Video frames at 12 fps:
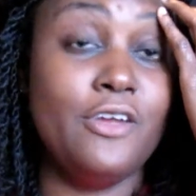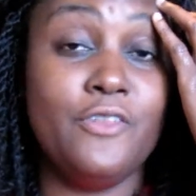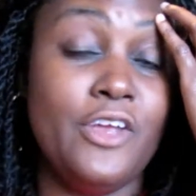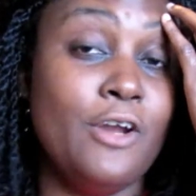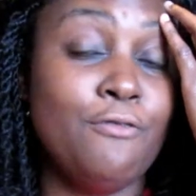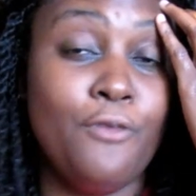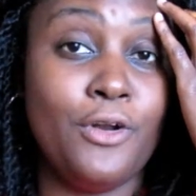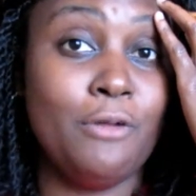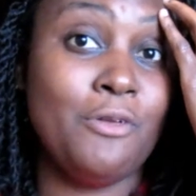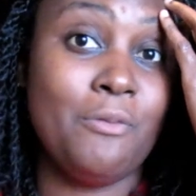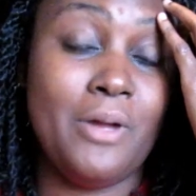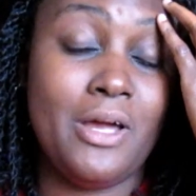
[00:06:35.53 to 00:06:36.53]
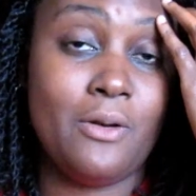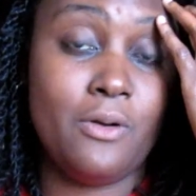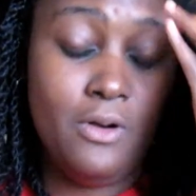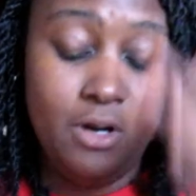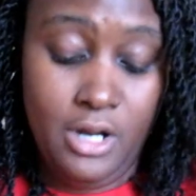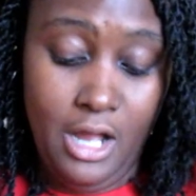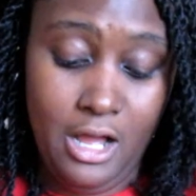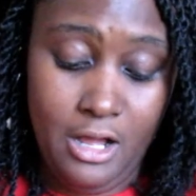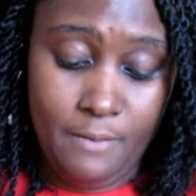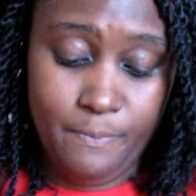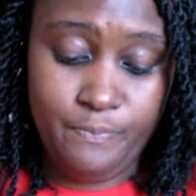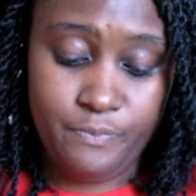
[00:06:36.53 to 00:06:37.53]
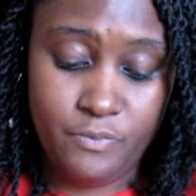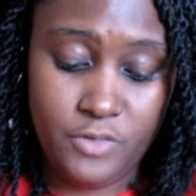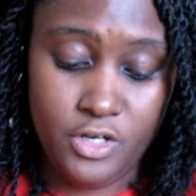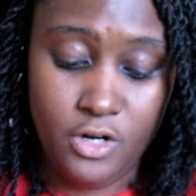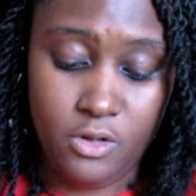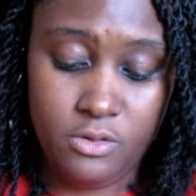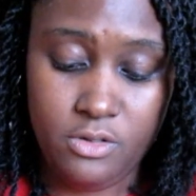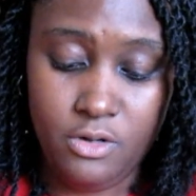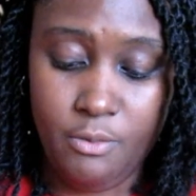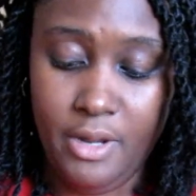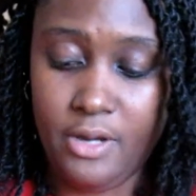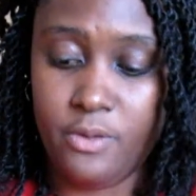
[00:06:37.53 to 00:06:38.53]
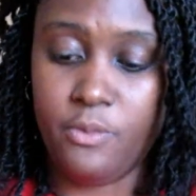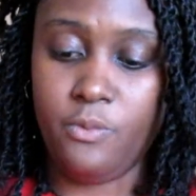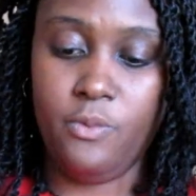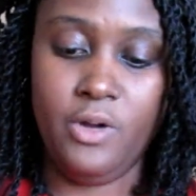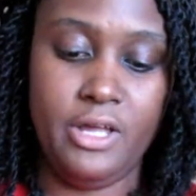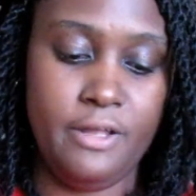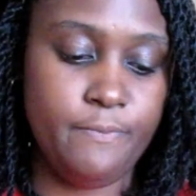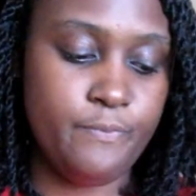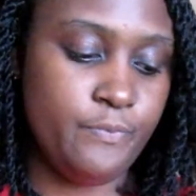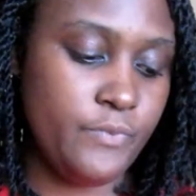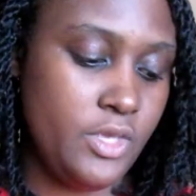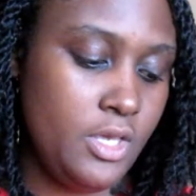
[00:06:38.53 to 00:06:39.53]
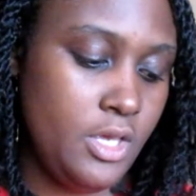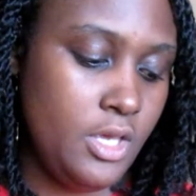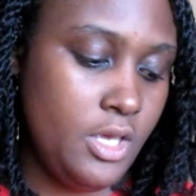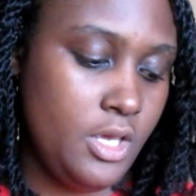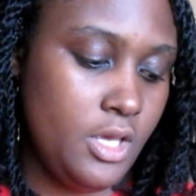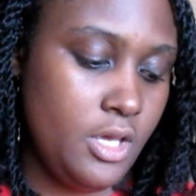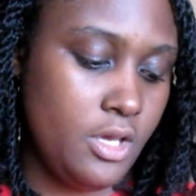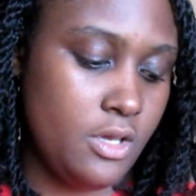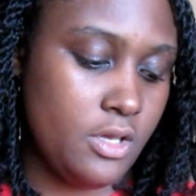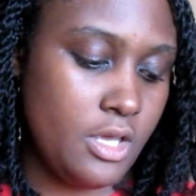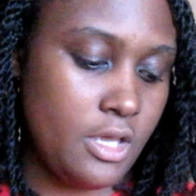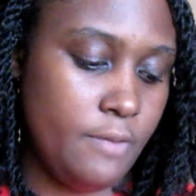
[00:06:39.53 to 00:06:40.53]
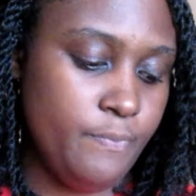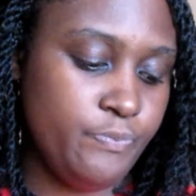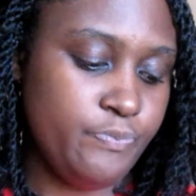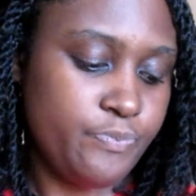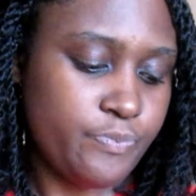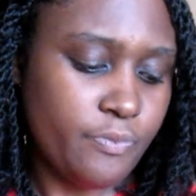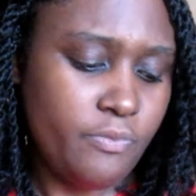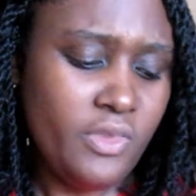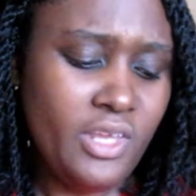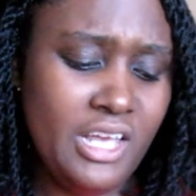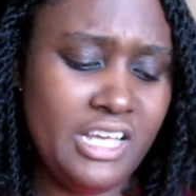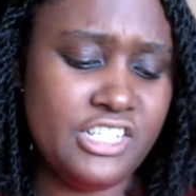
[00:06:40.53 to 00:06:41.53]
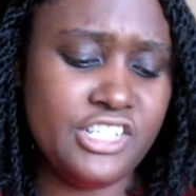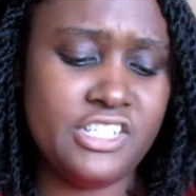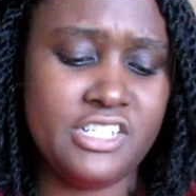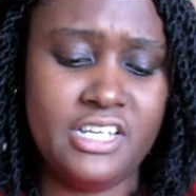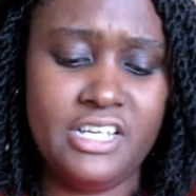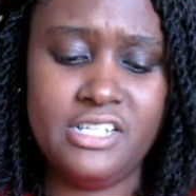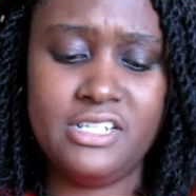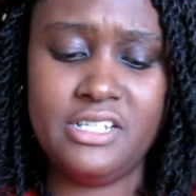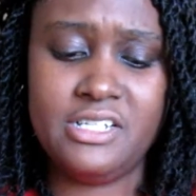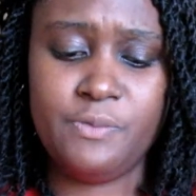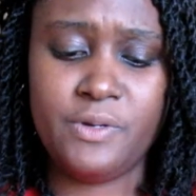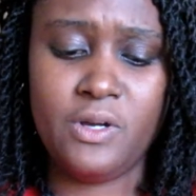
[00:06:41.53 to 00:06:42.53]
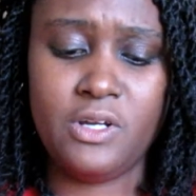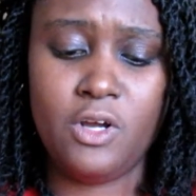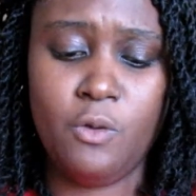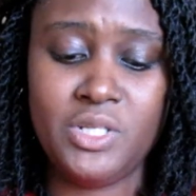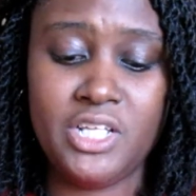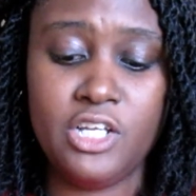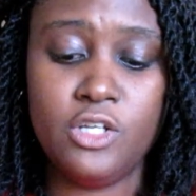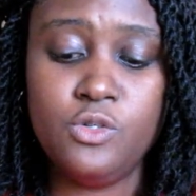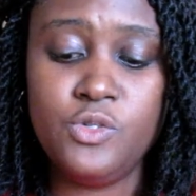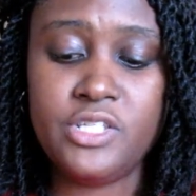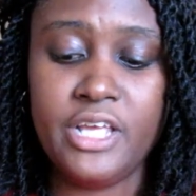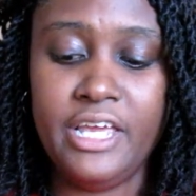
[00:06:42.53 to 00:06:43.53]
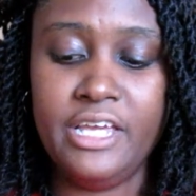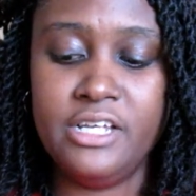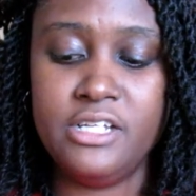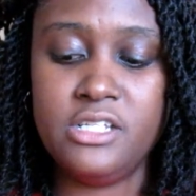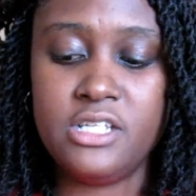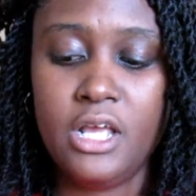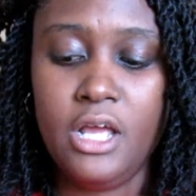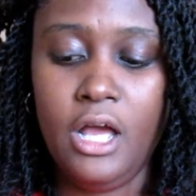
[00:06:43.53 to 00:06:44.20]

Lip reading: there for them no matter, no matter what. Okay. And just to end this, we're going to go with the loose ends.